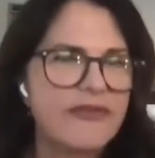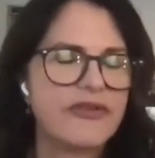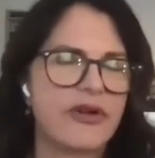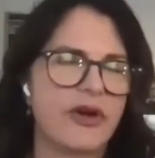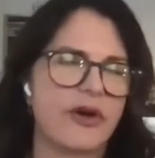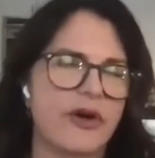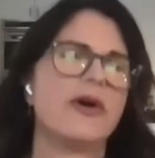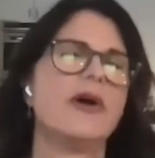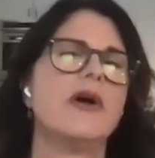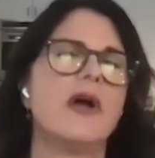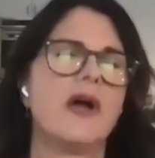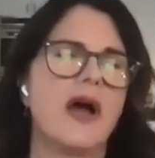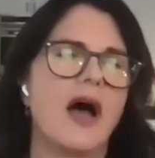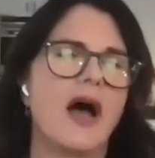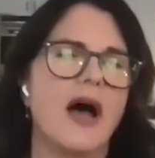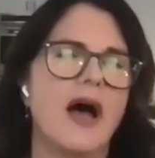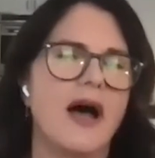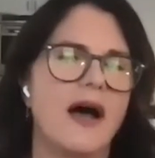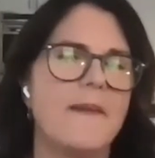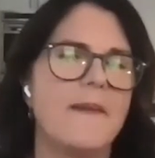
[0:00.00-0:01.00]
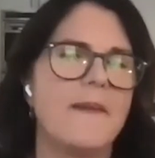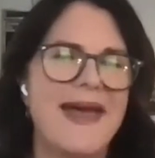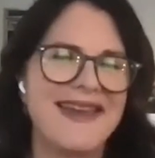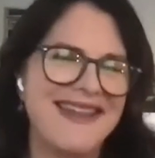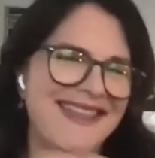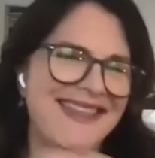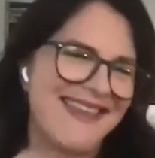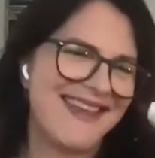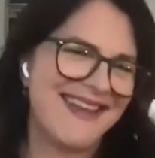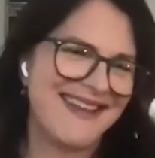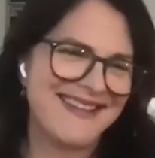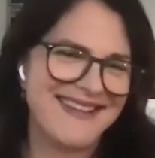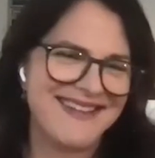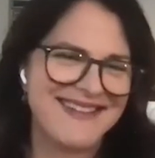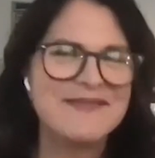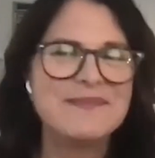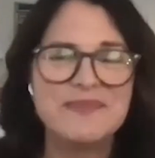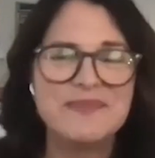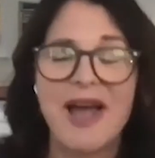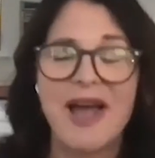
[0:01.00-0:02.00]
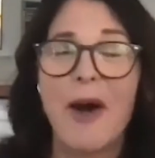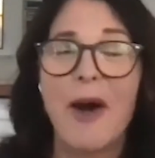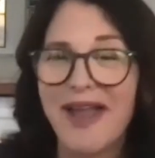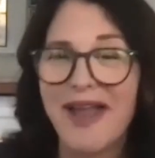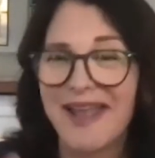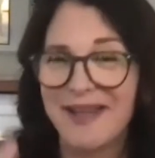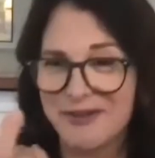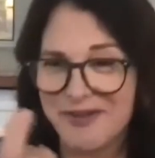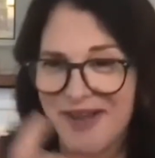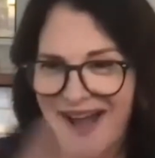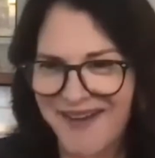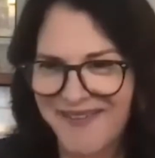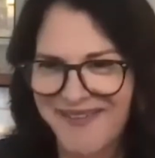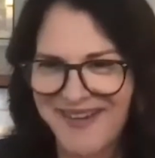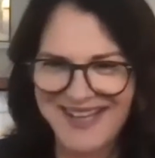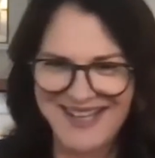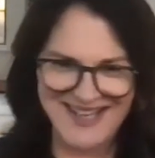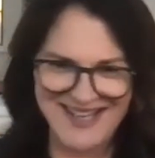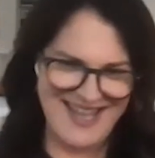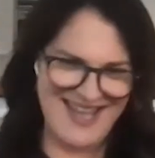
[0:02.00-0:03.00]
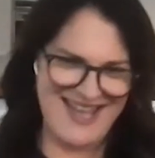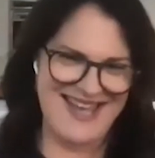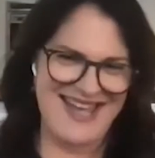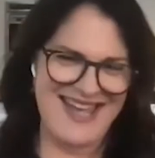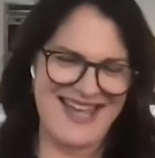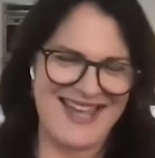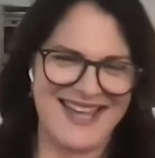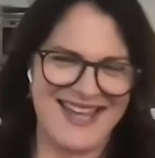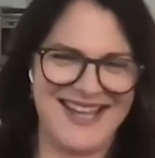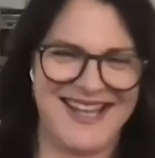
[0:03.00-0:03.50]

So um, okay, anything... Okay, you got one. I've got